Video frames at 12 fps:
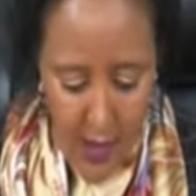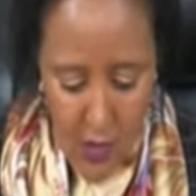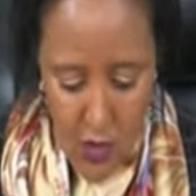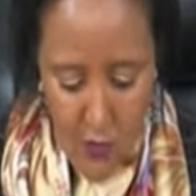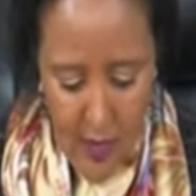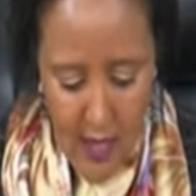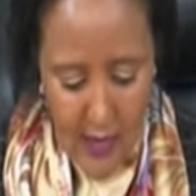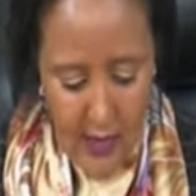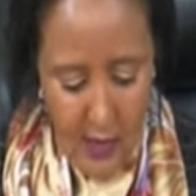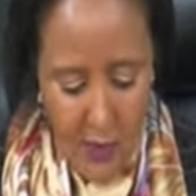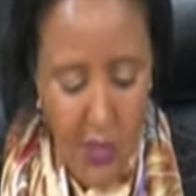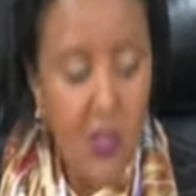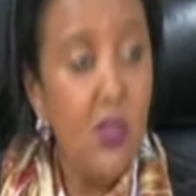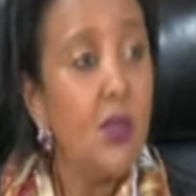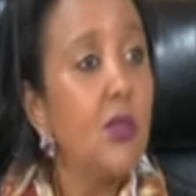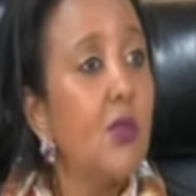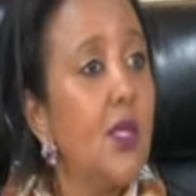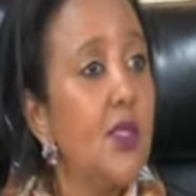to buy examination
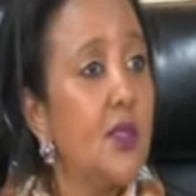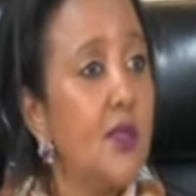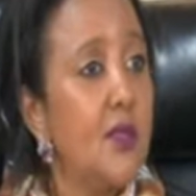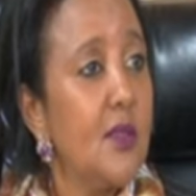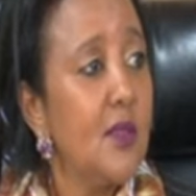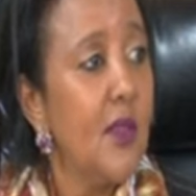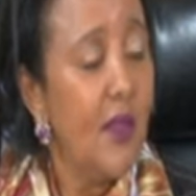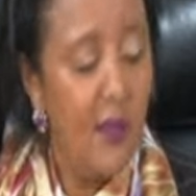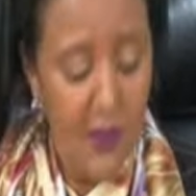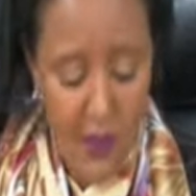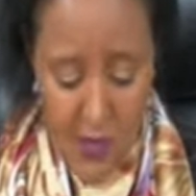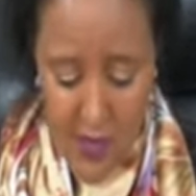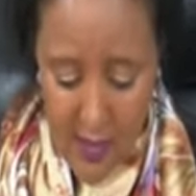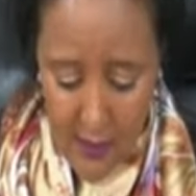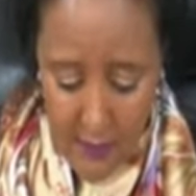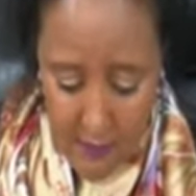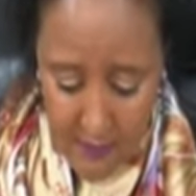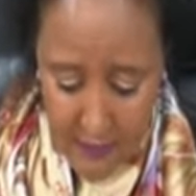questions this year.
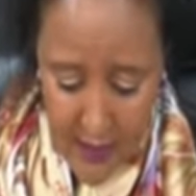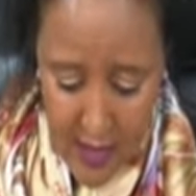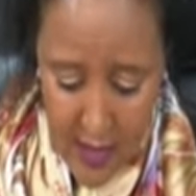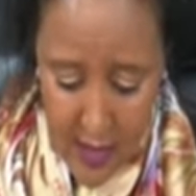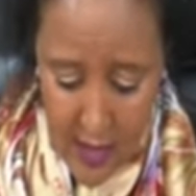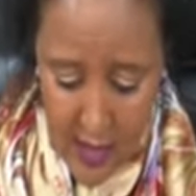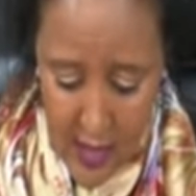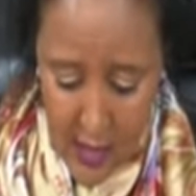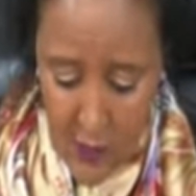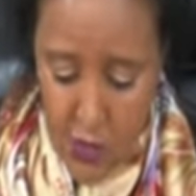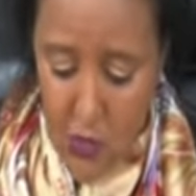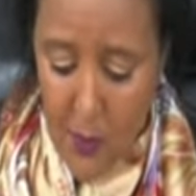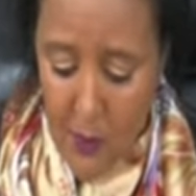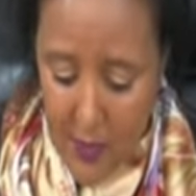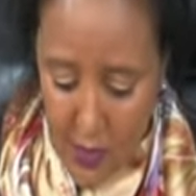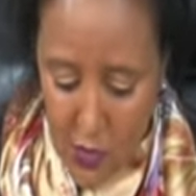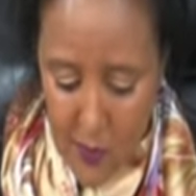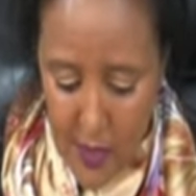I wish to
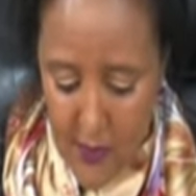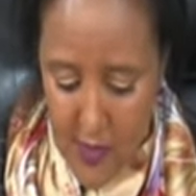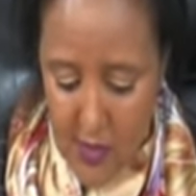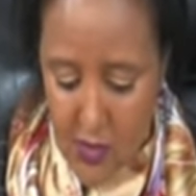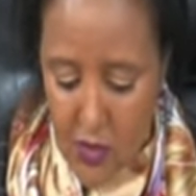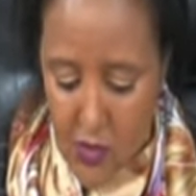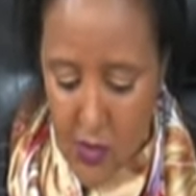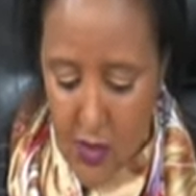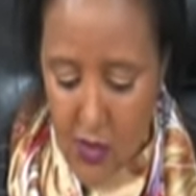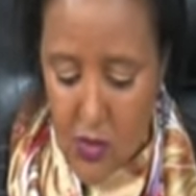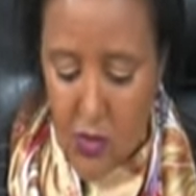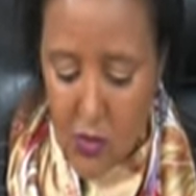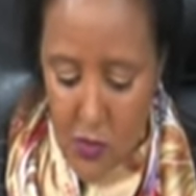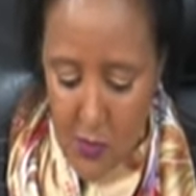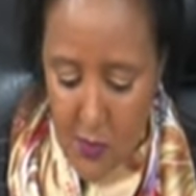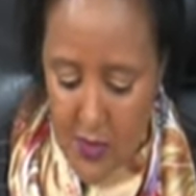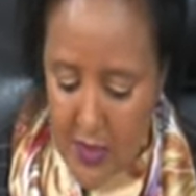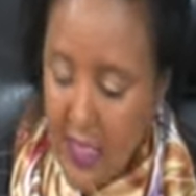appeal to parents and students not to be
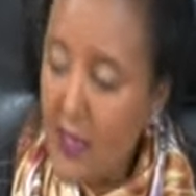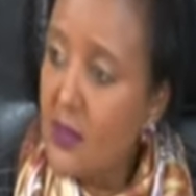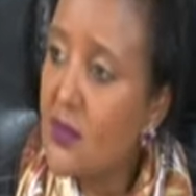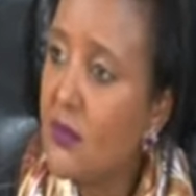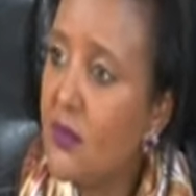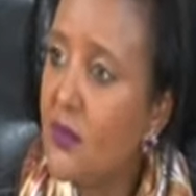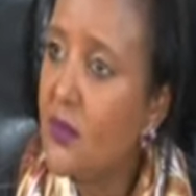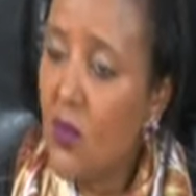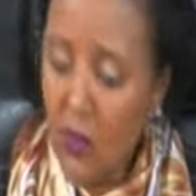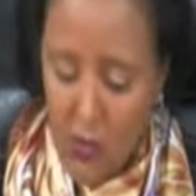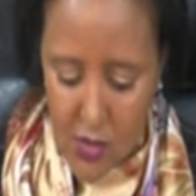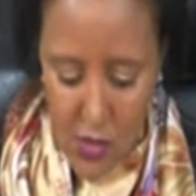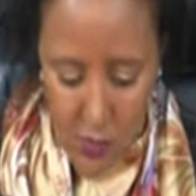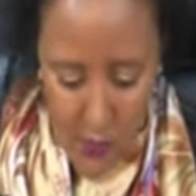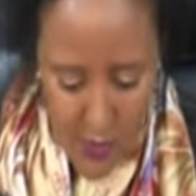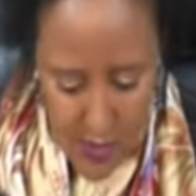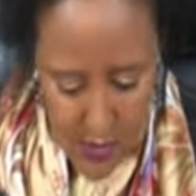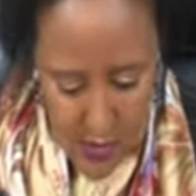misled or
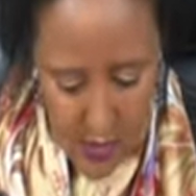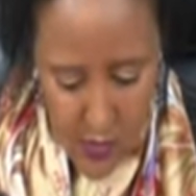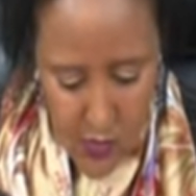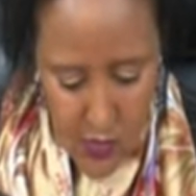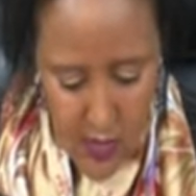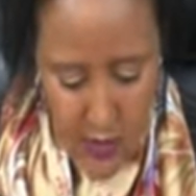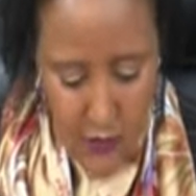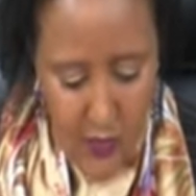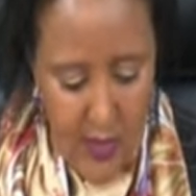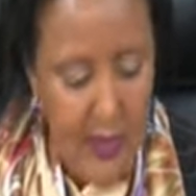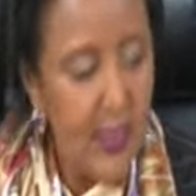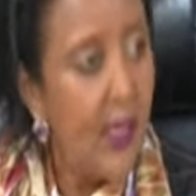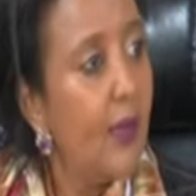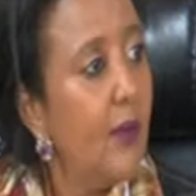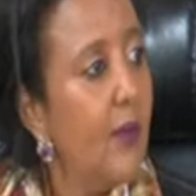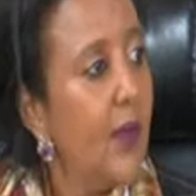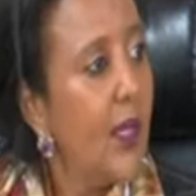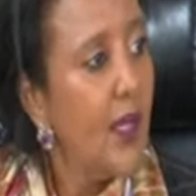duped into these fleecing
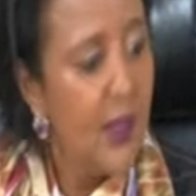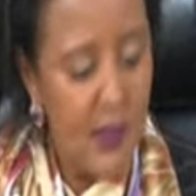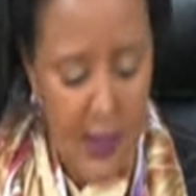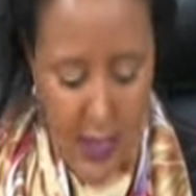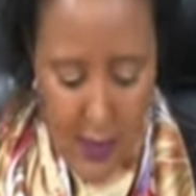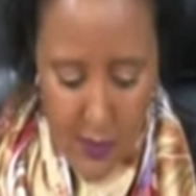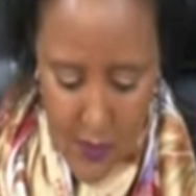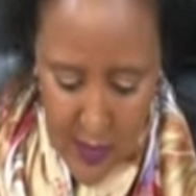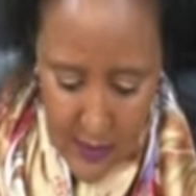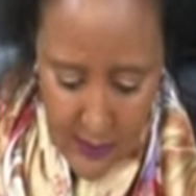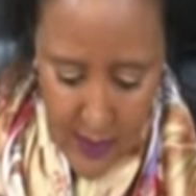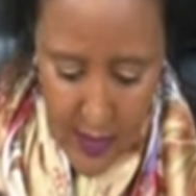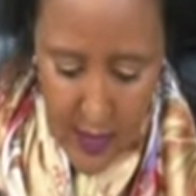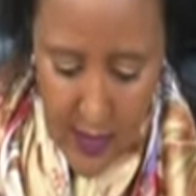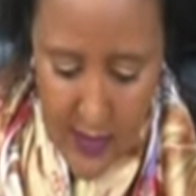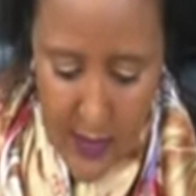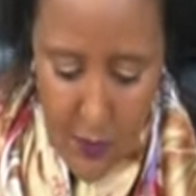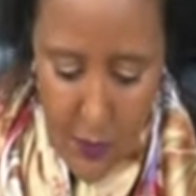schemes.
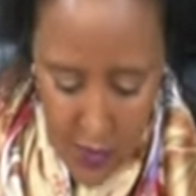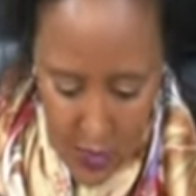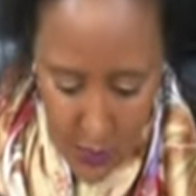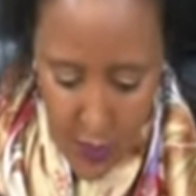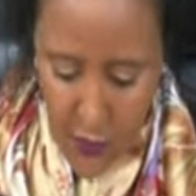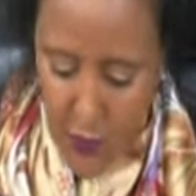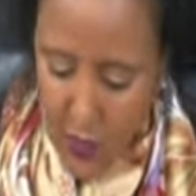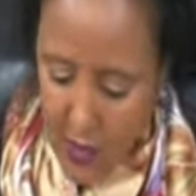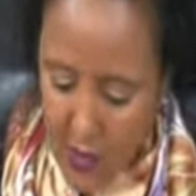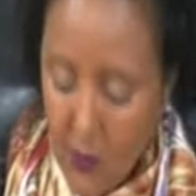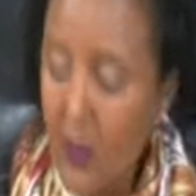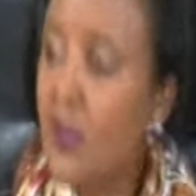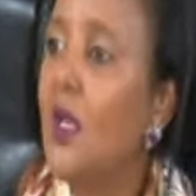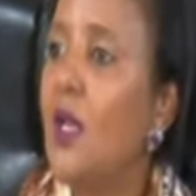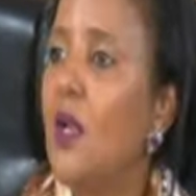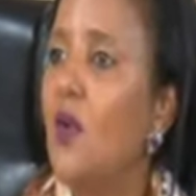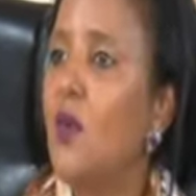It's impossible for anyone, and I'll